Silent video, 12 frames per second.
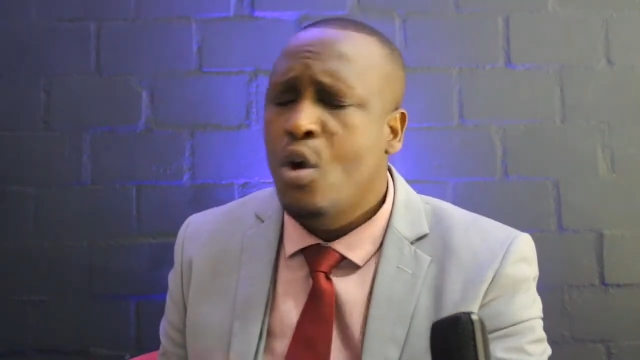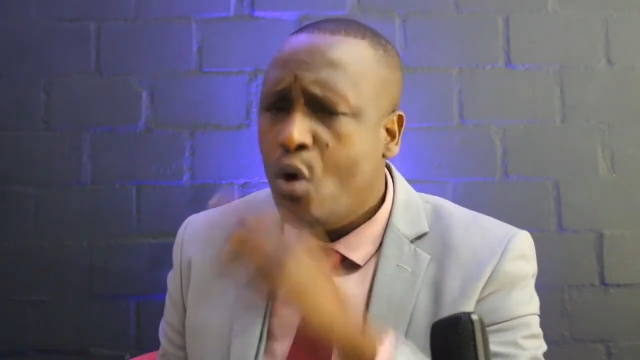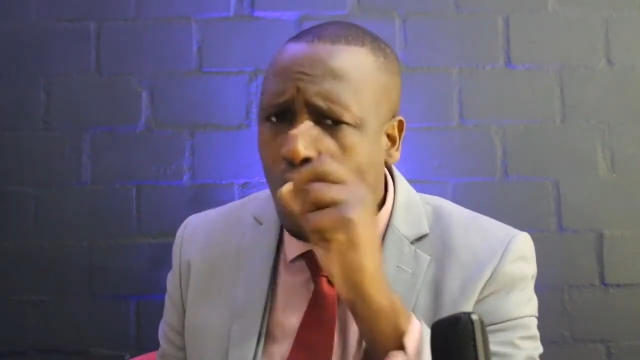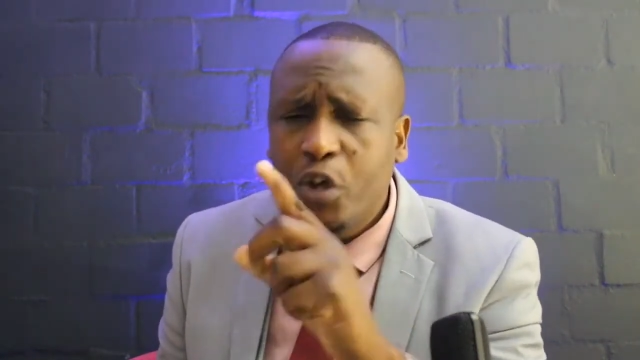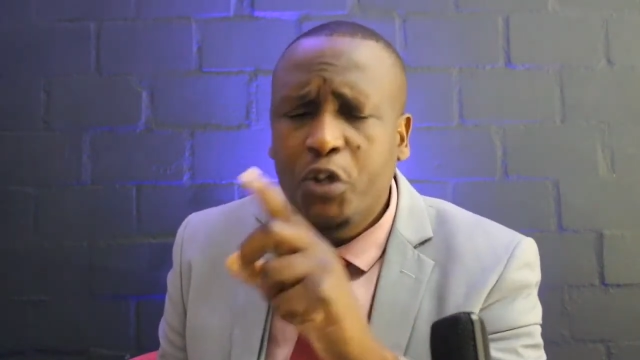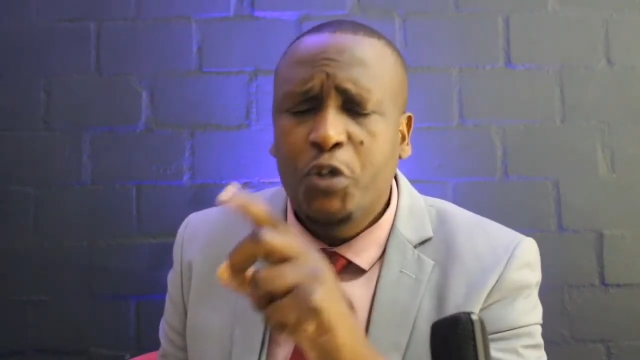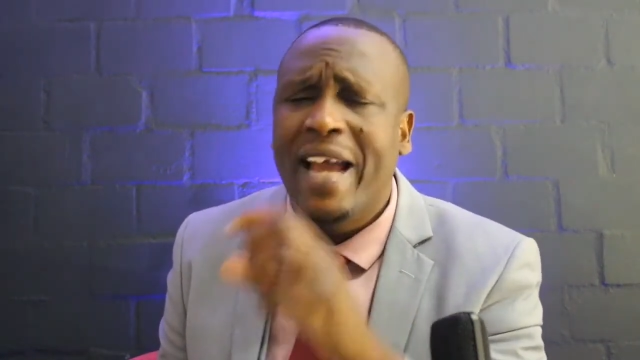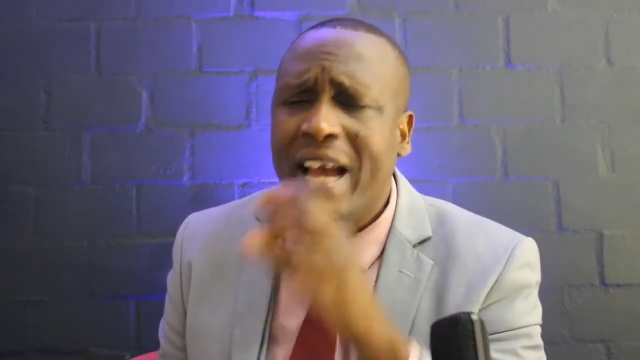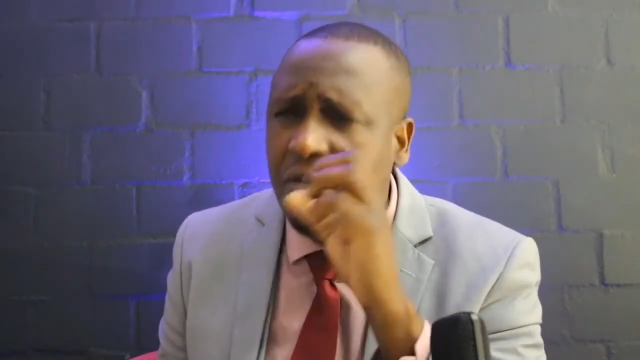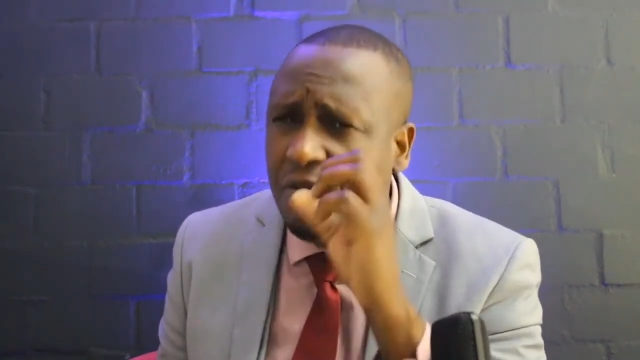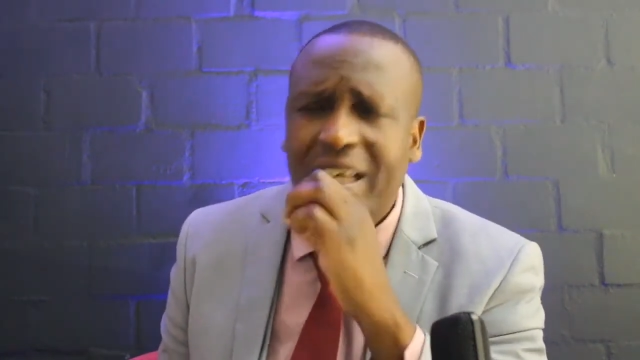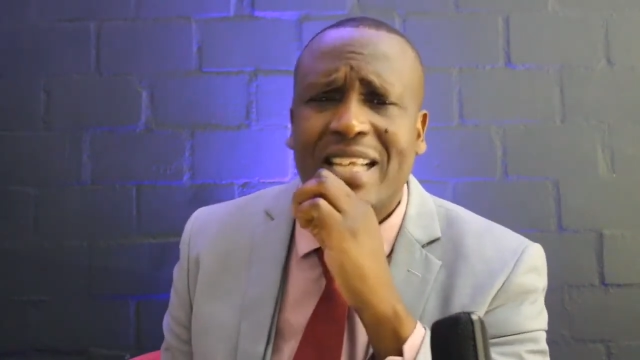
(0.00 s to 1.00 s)
All you
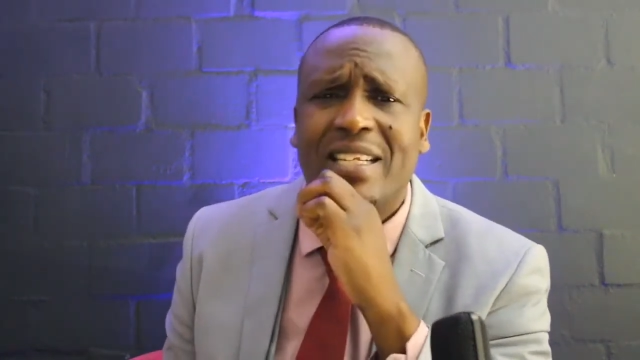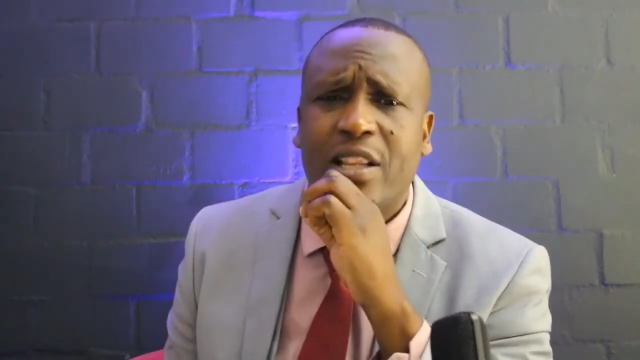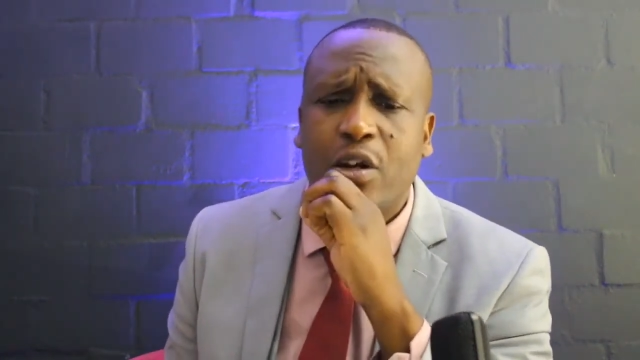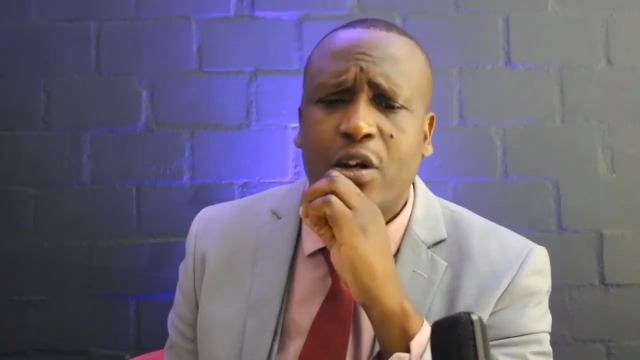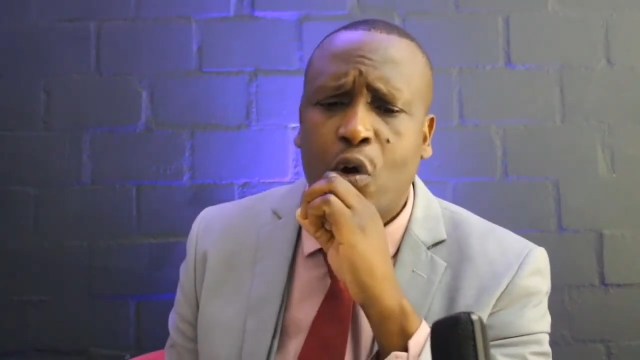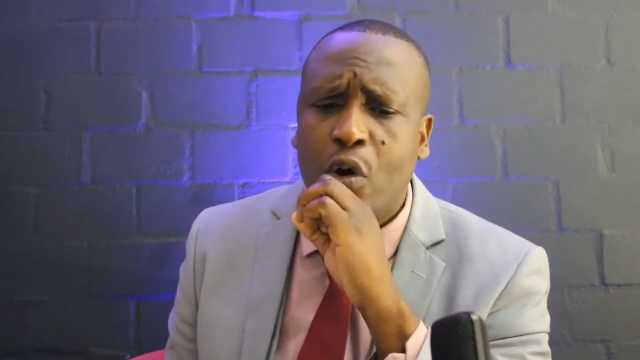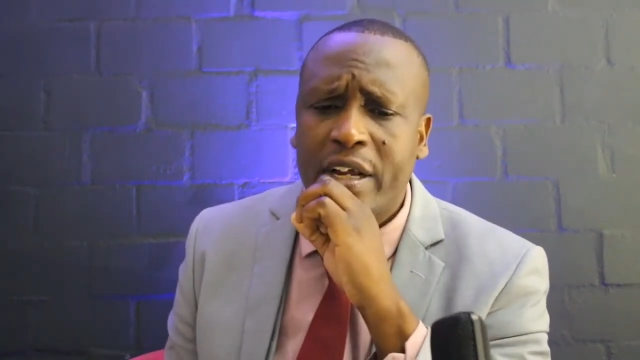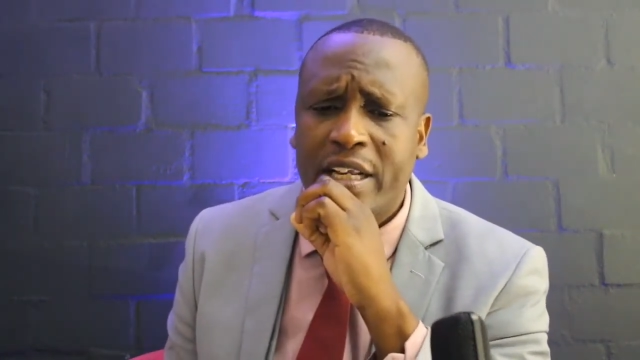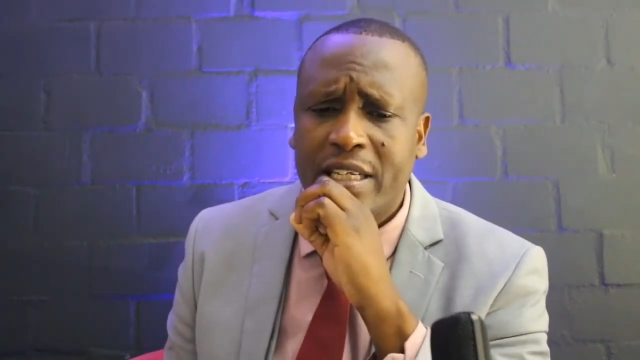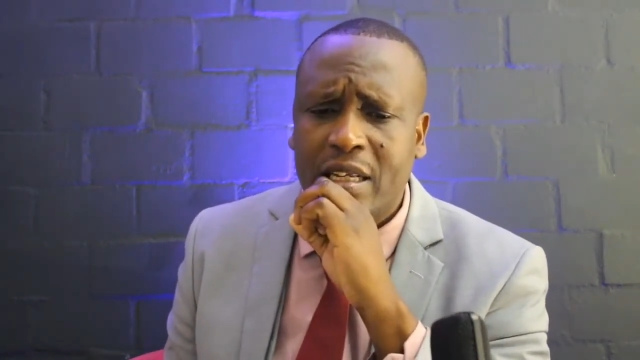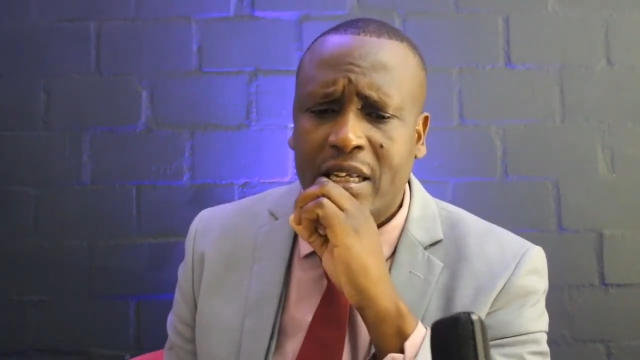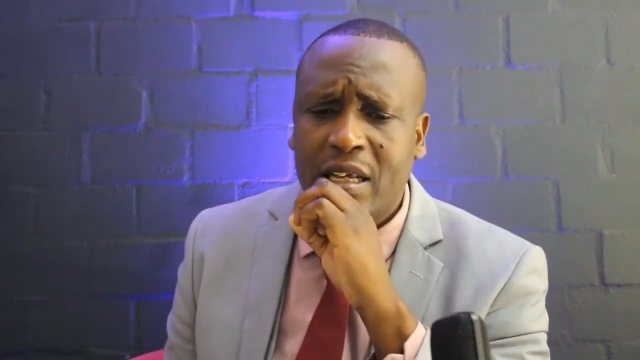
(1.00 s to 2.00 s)
have is the
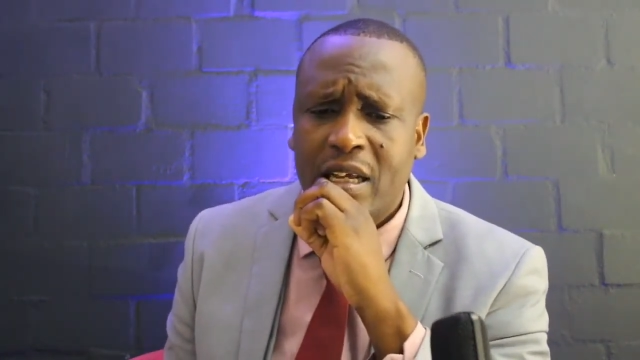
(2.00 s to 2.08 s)
noise.